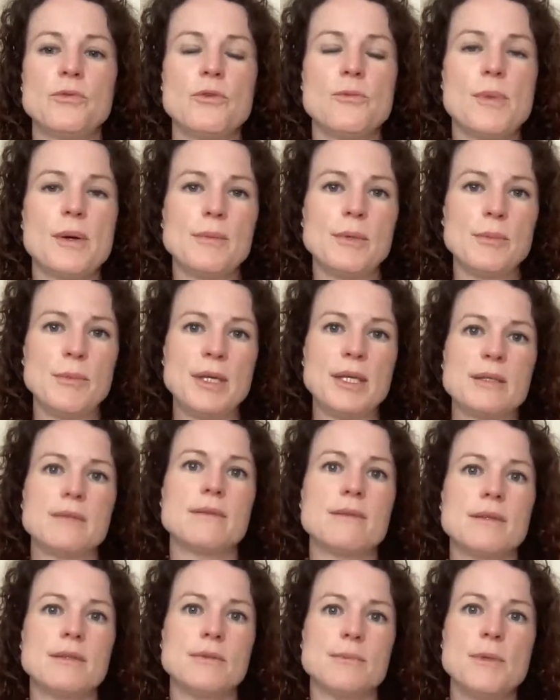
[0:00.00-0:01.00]
for Mama
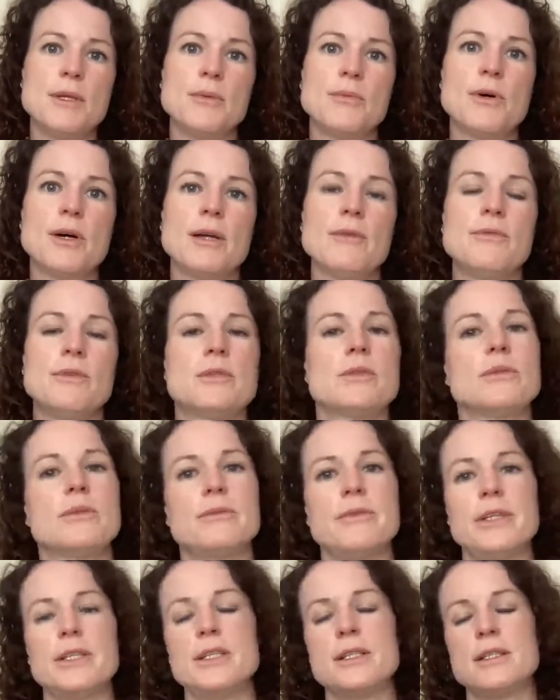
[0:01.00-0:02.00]
Meets and Midwife, it's
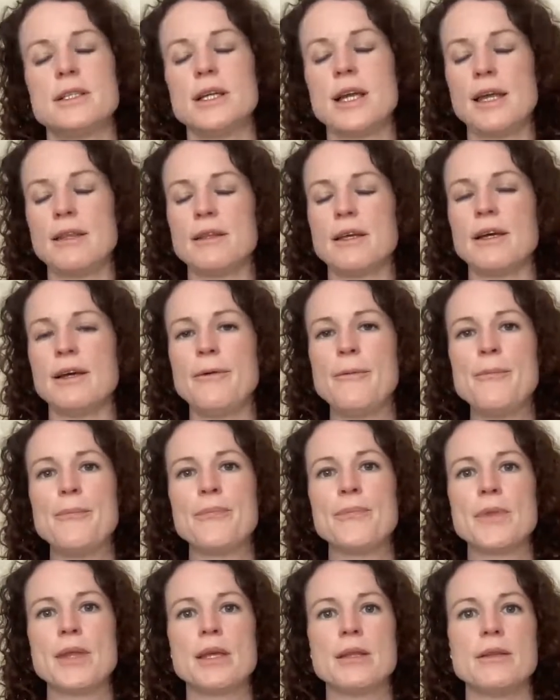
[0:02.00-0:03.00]
all written together.
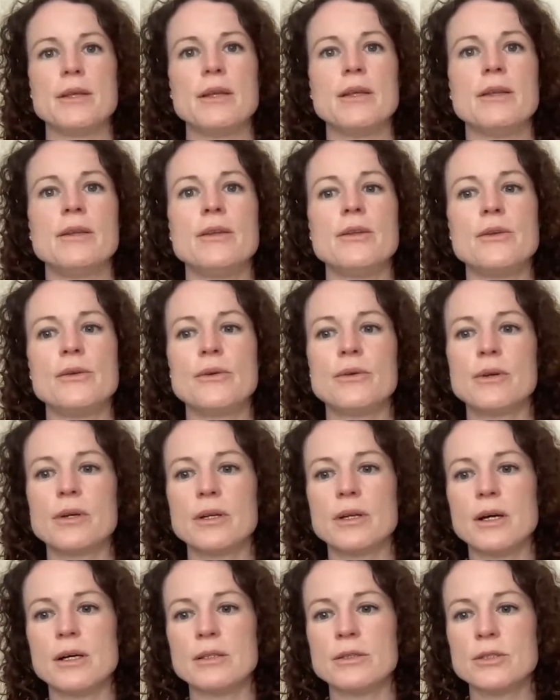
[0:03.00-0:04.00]
Then you
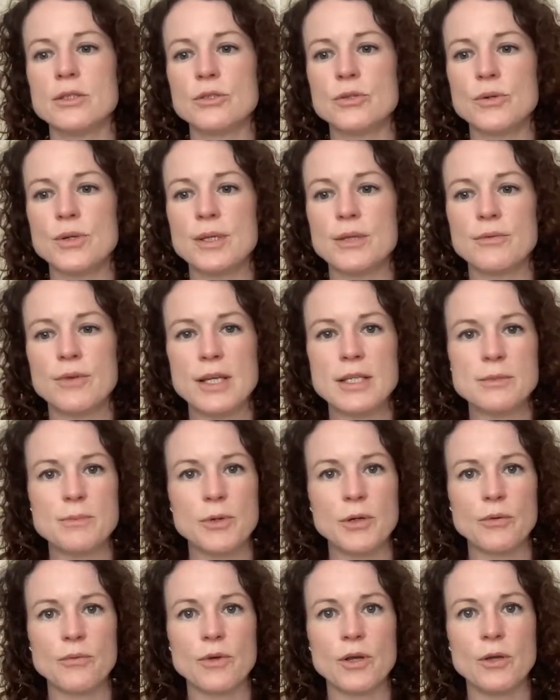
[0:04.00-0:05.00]
can ask to join the
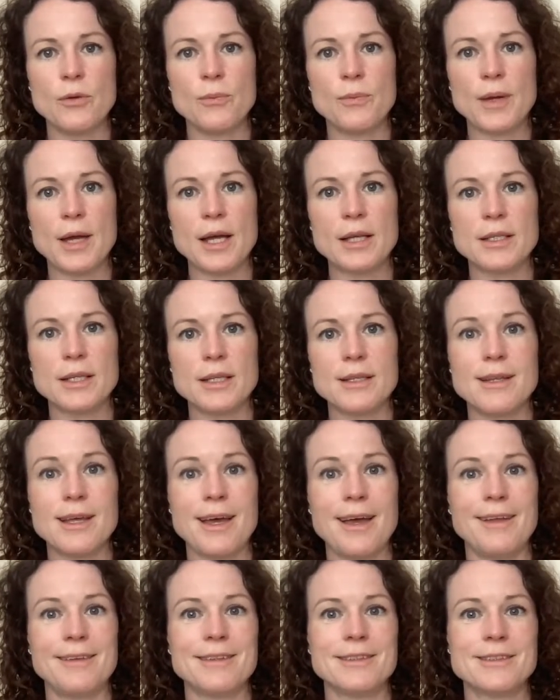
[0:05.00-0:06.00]
Facebook group, and in
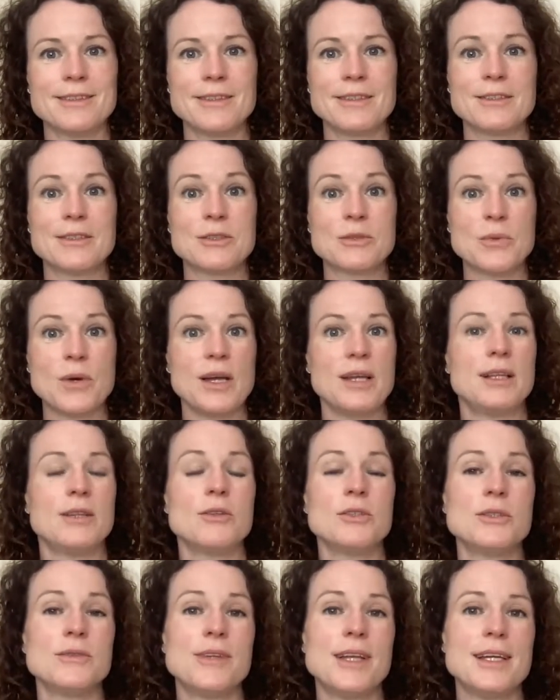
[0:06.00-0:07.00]
there there's quite a
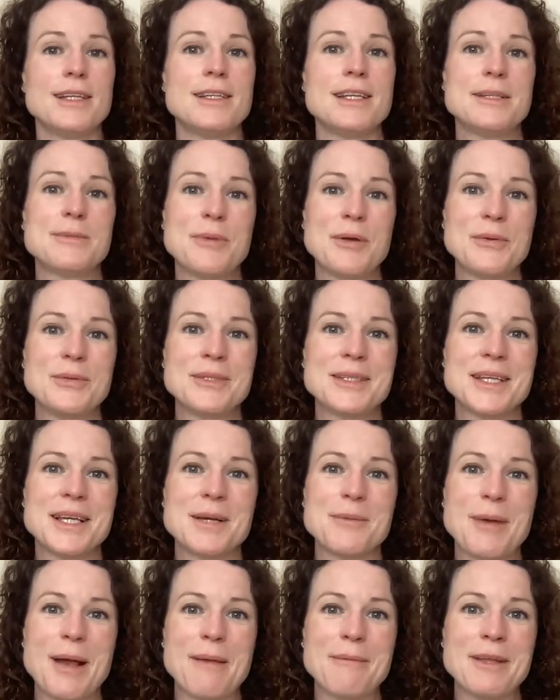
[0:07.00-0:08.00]
lot of ladies
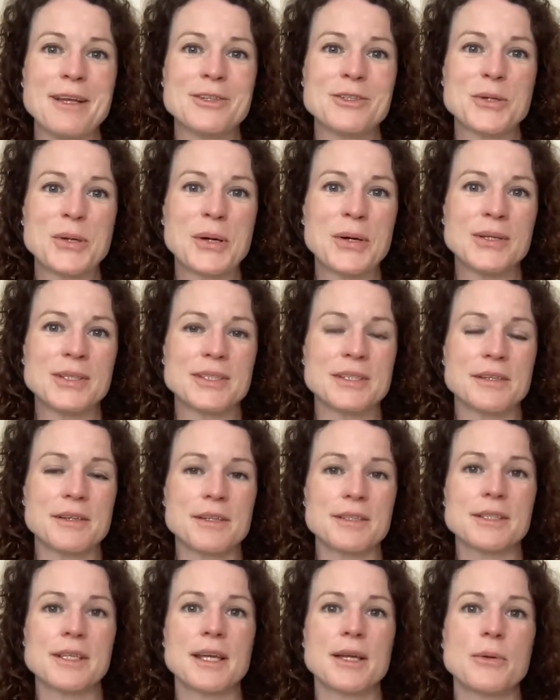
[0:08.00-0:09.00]
posting about their charts and
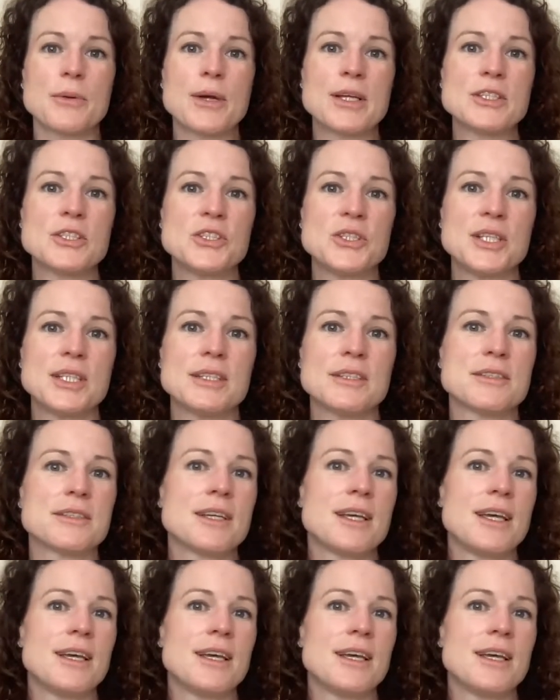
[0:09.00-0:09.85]
asking questions.